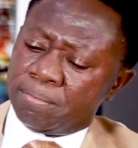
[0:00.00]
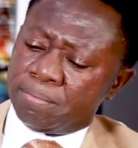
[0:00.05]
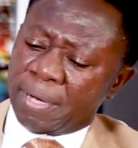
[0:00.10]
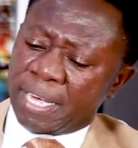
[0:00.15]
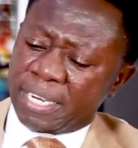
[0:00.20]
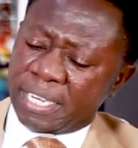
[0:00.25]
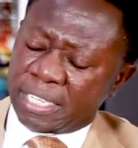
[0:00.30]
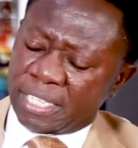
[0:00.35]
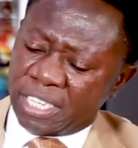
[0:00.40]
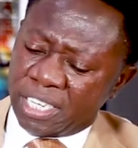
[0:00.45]

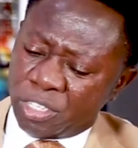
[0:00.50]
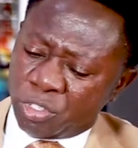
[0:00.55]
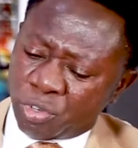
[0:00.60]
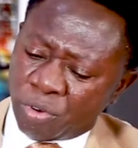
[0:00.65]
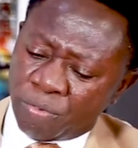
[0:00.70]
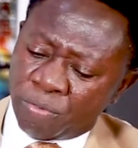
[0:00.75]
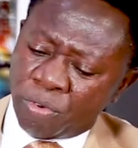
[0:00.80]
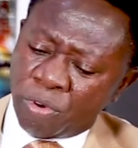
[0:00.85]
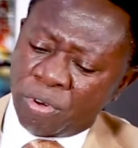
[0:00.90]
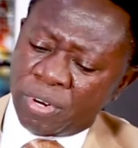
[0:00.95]
by the grace
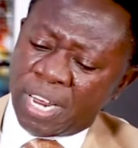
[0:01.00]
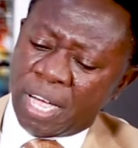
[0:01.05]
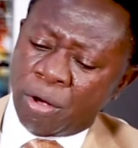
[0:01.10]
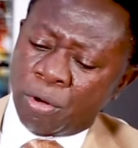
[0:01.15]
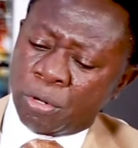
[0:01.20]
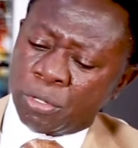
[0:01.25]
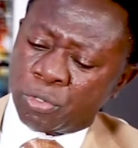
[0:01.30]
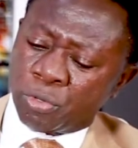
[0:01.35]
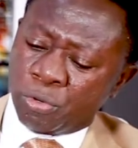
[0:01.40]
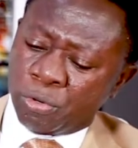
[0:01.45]
of God I,
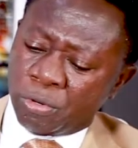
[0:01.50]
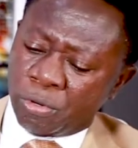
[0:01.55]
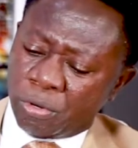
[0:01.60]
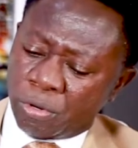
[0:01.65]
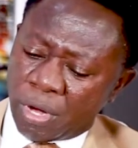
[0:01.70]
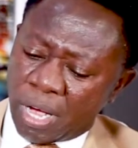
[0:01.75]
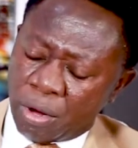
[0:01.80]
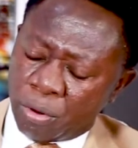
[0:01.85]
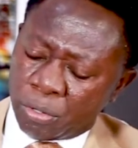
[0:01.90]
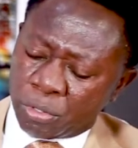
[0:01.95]
also,
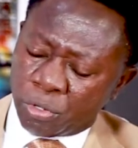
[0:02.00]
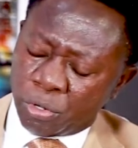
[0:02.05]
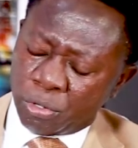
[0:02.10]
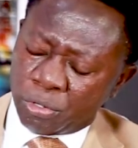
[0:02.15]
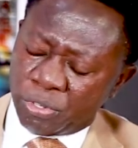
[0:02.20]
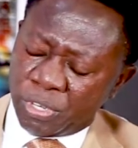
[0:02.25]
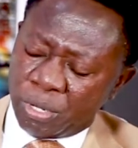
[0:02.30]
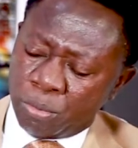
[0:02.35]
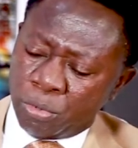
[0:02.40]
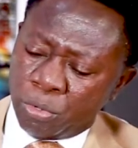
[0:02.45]
I was
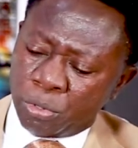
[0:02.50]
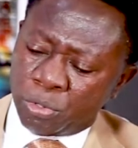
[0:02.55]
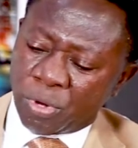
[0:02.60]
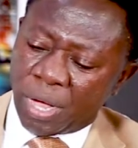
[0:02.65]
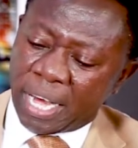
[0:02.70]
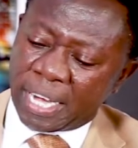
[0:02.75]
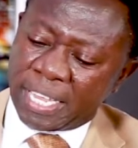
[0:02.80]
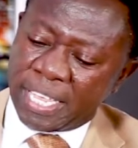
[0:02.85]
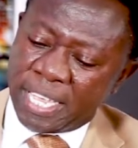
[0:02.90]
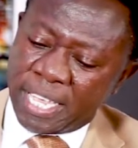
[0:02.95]
also able
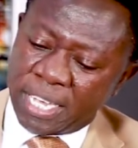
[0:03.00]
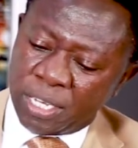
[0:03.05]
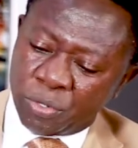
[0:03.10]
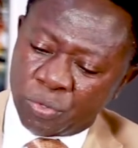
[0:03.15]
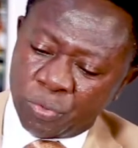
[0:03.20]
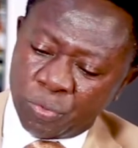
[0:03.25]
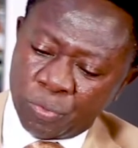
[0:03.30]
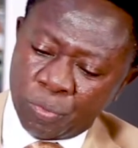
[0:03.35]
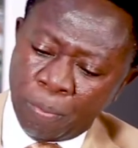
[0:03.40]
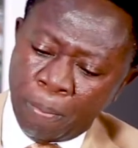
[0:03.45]
to adhere
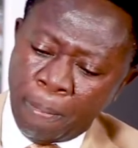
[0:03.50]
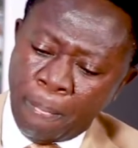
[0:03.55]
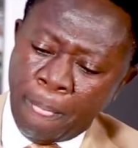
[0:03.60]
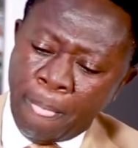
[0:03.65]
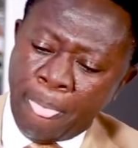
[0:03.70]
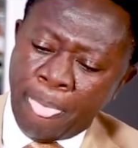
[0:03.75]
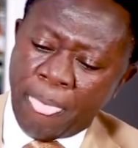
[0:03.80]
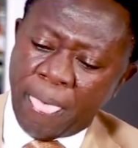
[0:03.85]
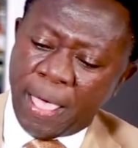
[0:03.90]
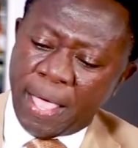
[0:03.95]
to
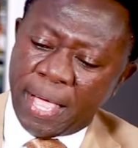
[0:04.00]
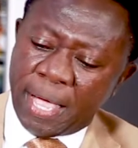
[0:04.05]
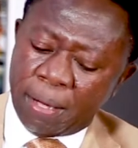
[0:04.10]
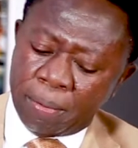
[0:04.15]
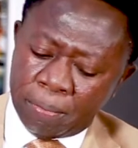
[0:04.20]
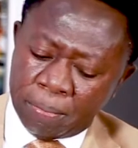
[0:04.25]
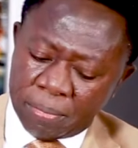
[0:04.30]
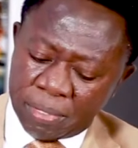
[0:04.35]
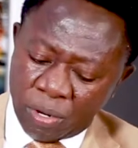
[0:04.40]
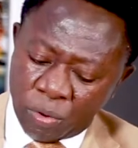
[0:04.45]

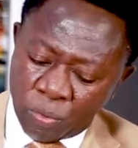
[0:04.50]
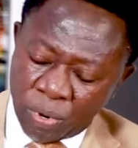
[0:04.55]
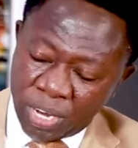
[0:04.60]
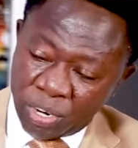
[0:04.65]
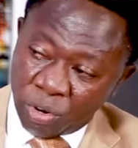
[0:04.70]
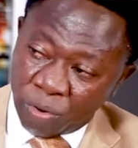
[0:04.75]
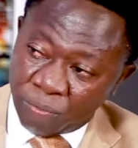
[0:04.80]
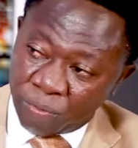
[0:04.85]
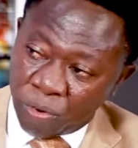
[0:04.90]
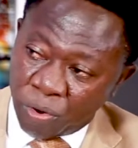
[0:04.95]
um, the
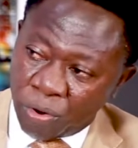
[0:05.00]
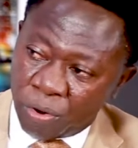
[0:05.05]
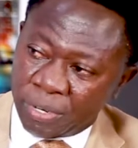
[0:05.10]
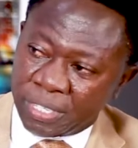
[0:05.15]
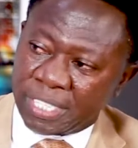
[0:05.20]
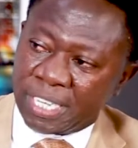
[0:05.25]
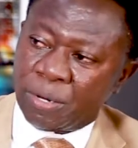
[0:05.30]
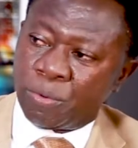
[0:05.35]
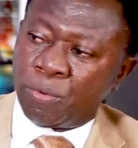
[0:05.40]
word of God yeah.